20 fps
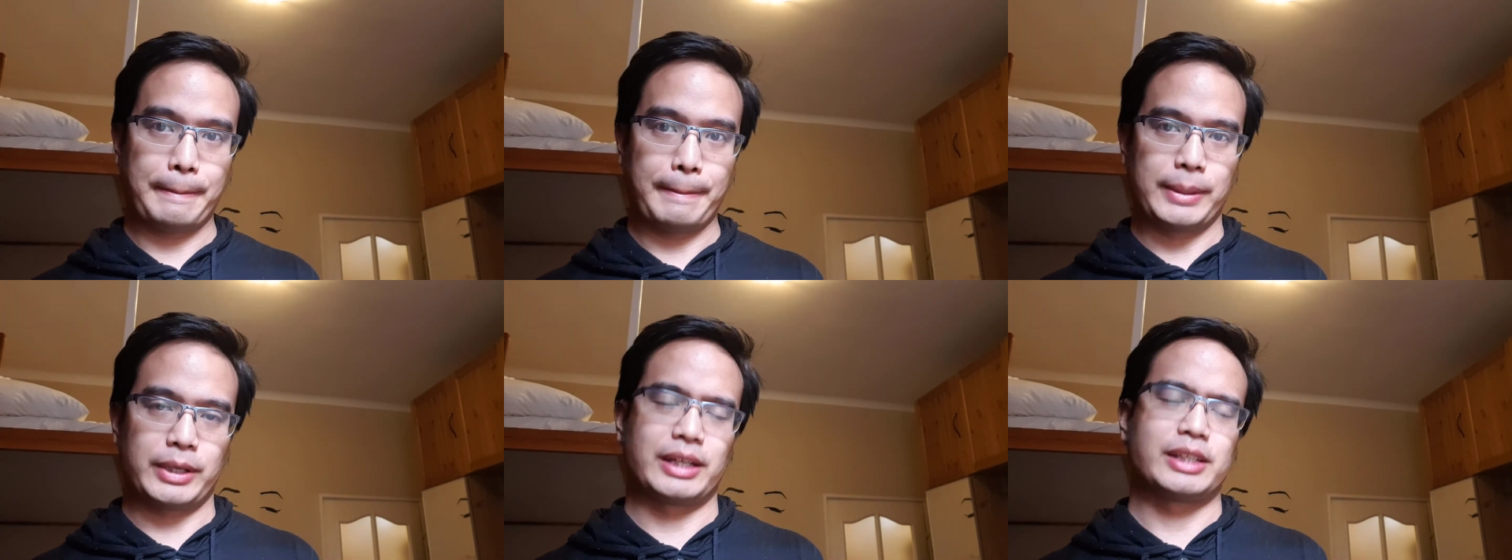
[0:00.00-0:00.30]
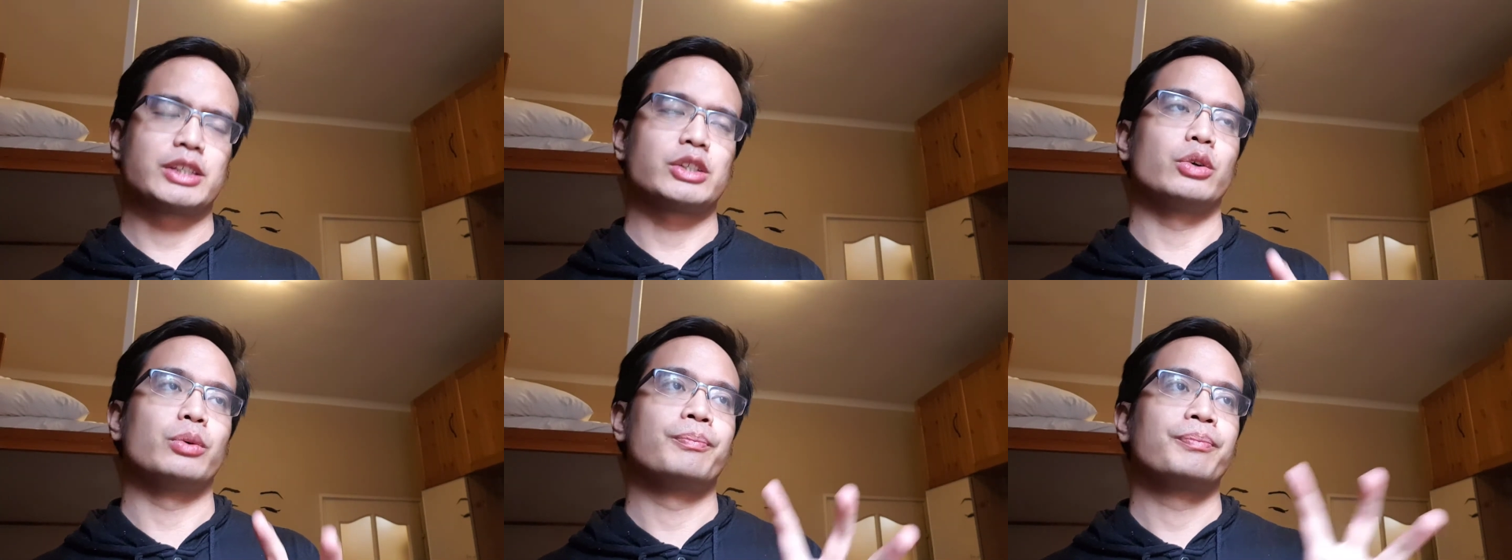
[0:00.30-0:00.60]
Okay,
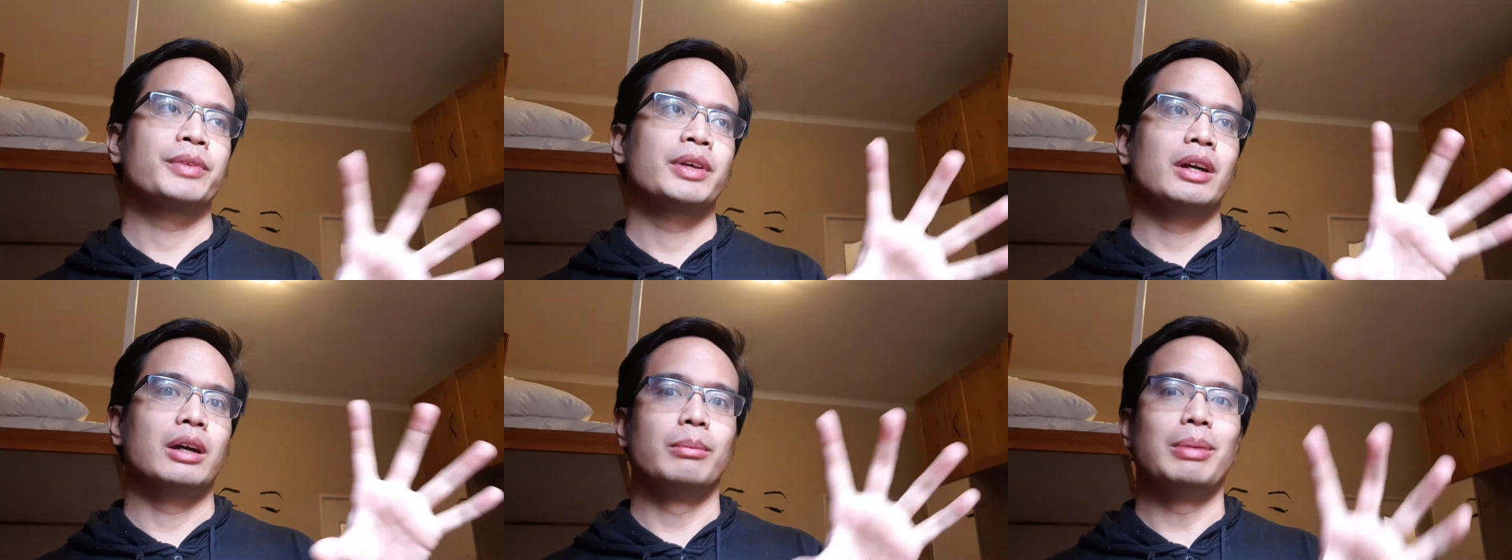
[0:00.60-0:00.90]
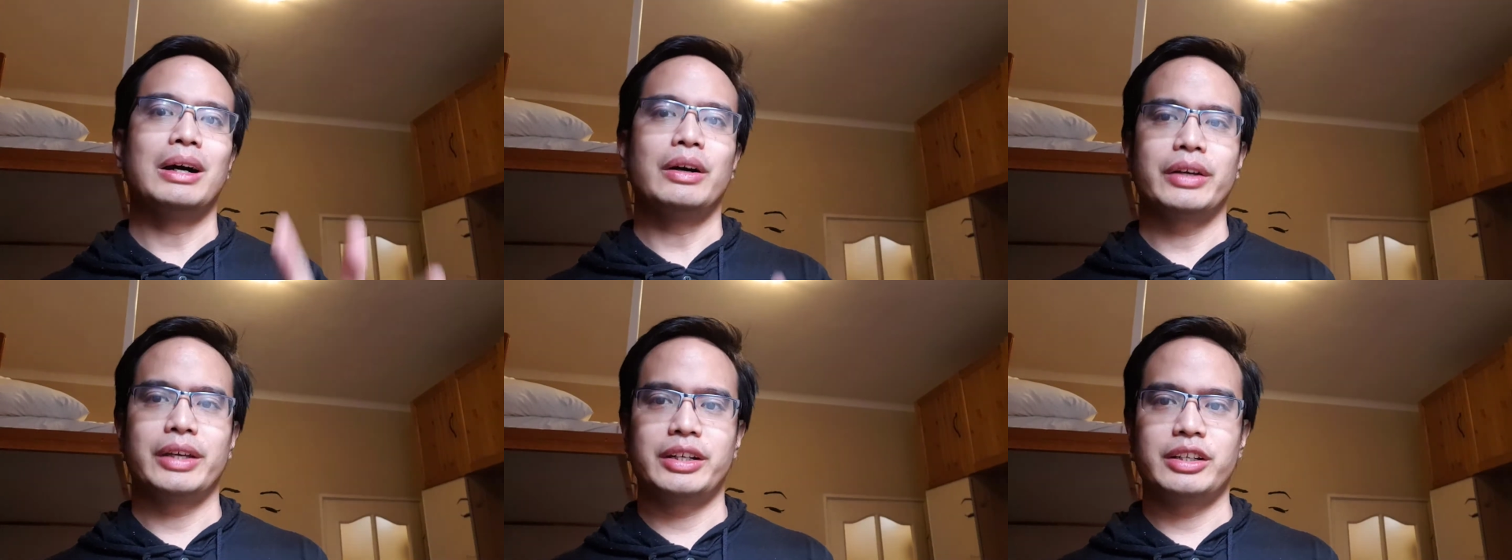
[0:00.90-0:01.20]
so
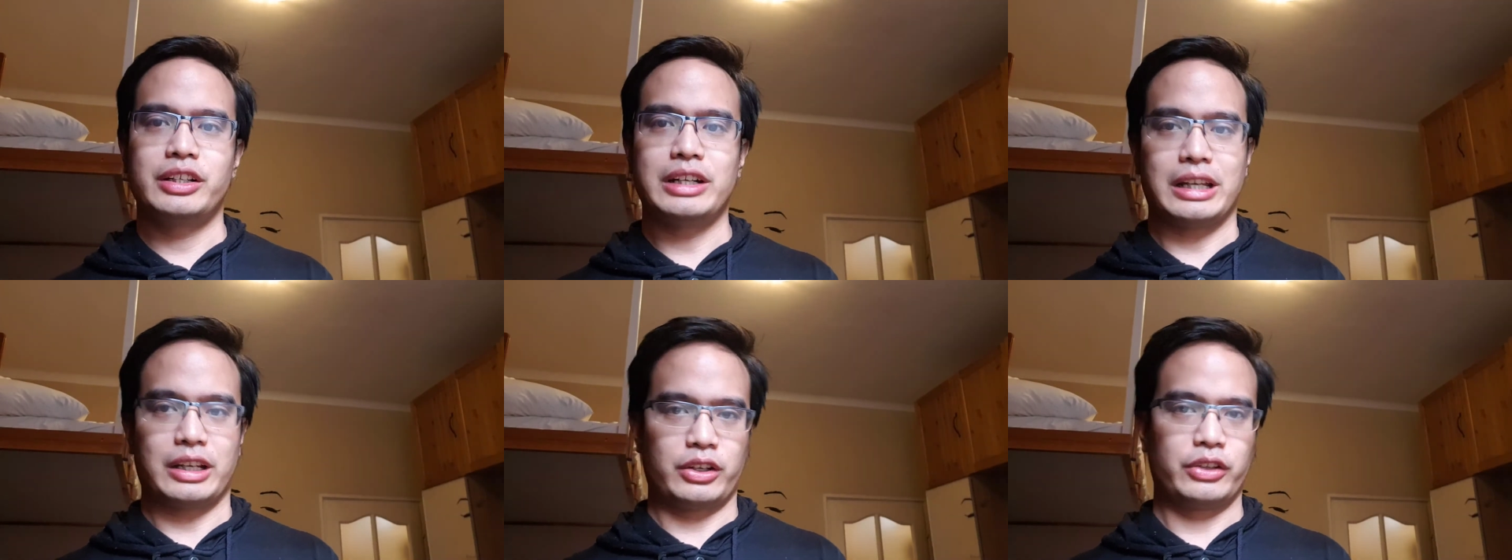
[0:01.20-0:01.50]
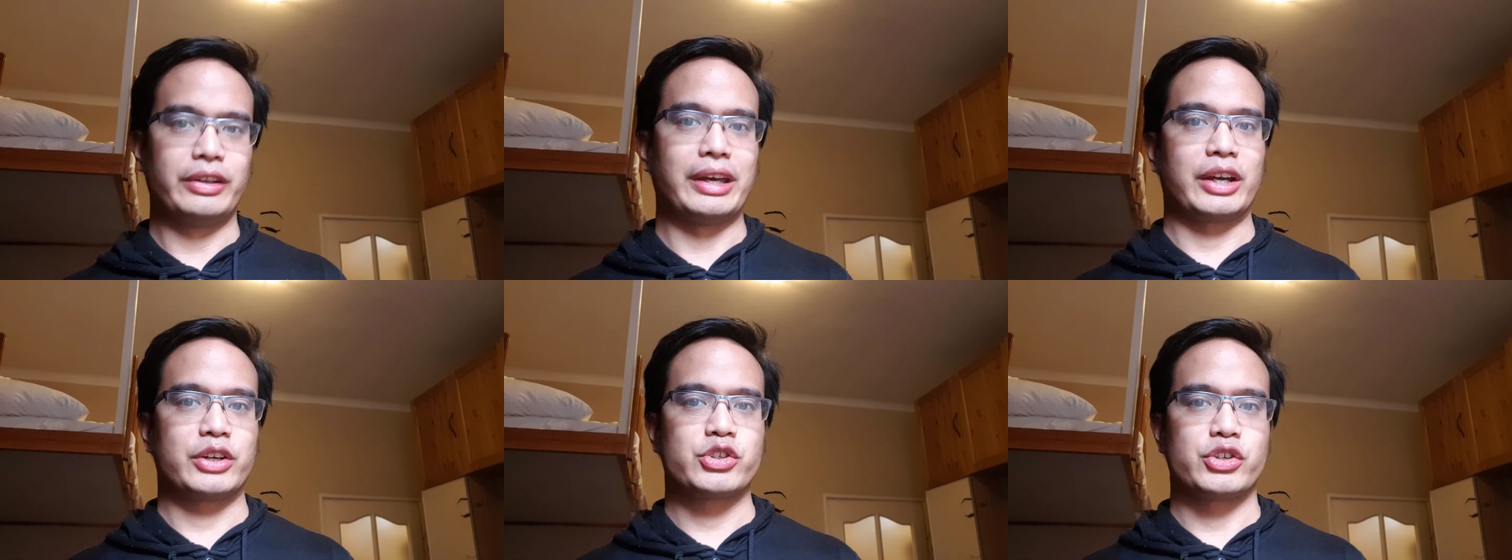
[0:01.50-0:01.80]
about internet
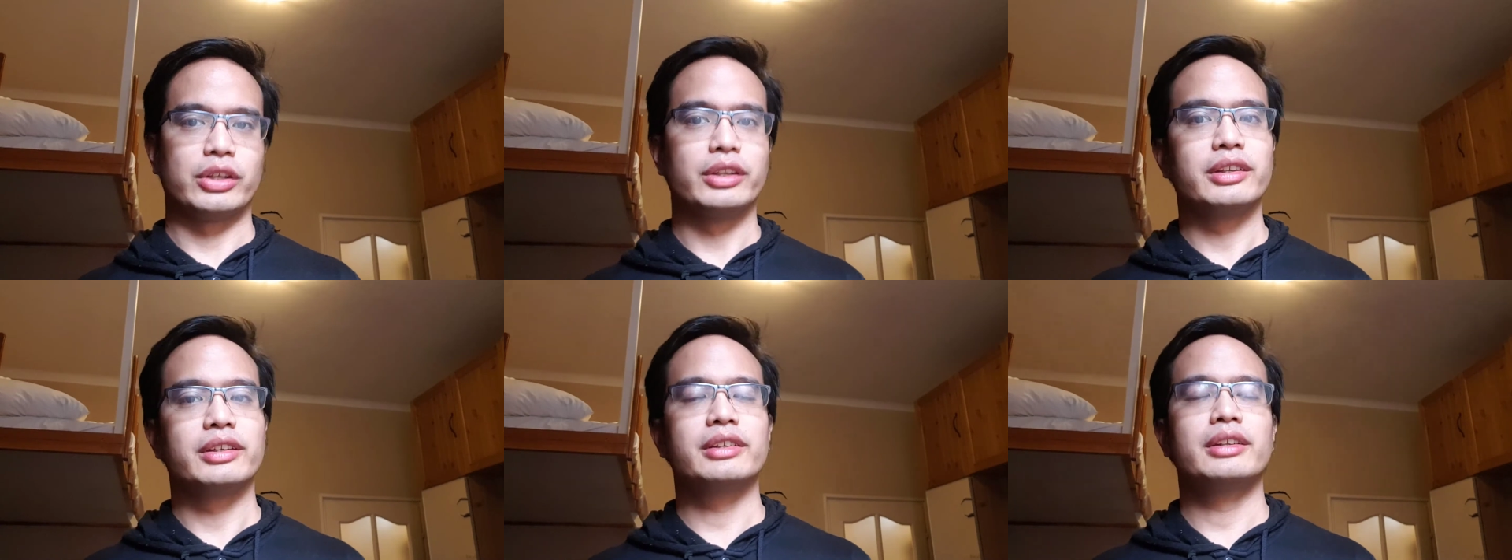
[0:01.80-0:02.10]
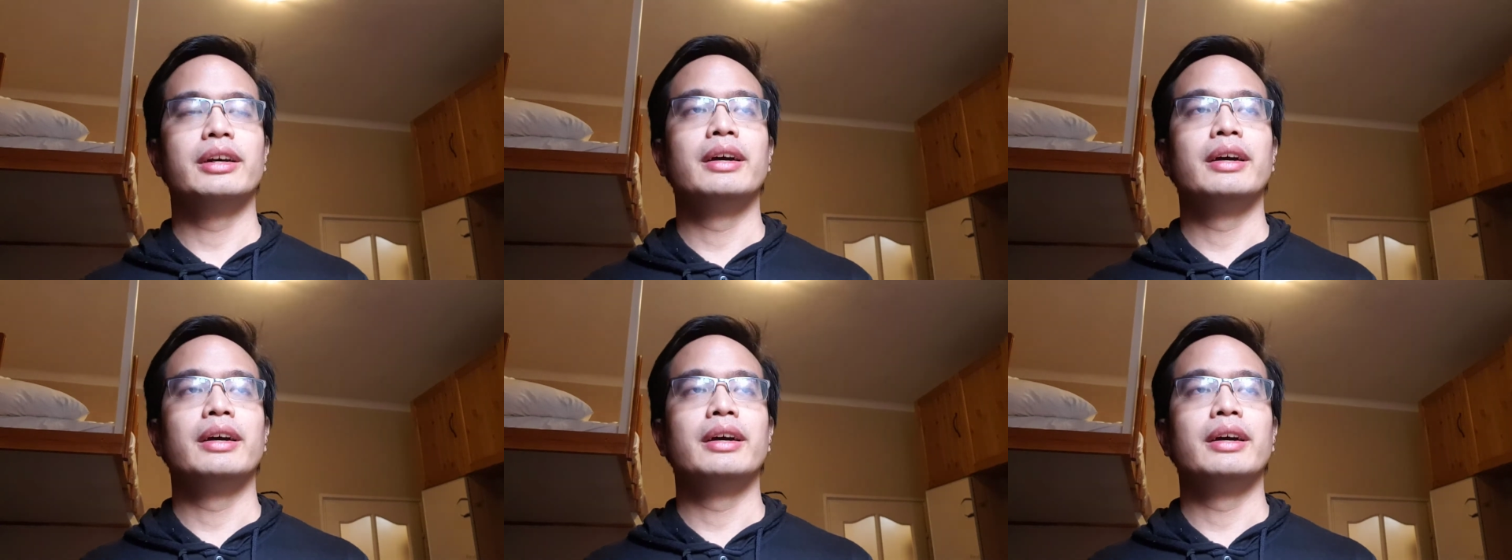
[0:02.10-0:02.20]
connections.